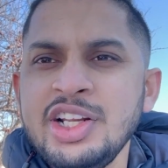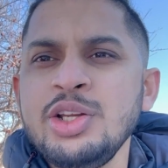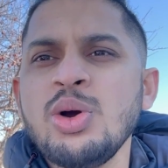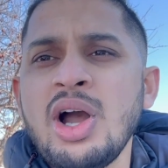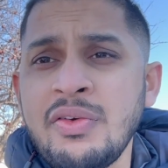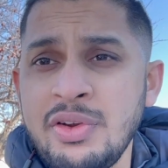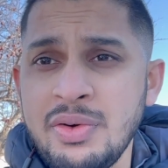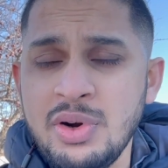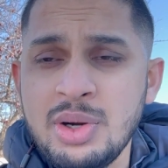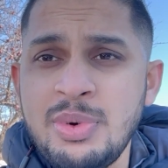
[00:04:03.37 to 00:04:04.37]
you have your
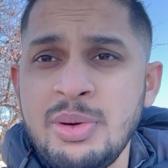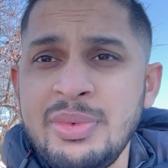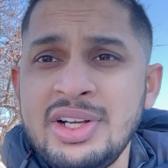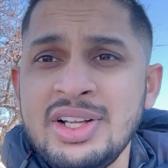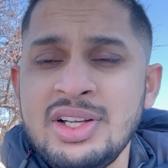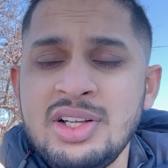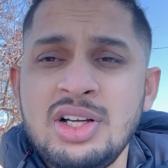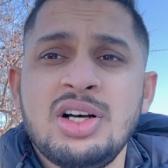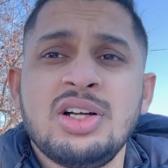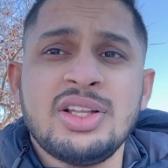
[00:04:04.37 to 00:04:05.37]
work permit,
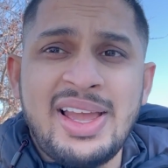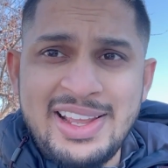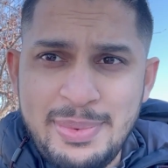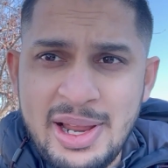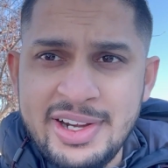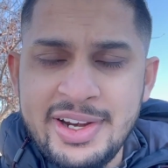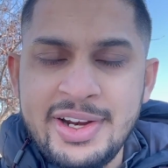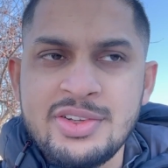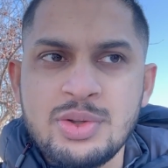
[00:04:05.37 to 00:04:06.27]
the expiry date.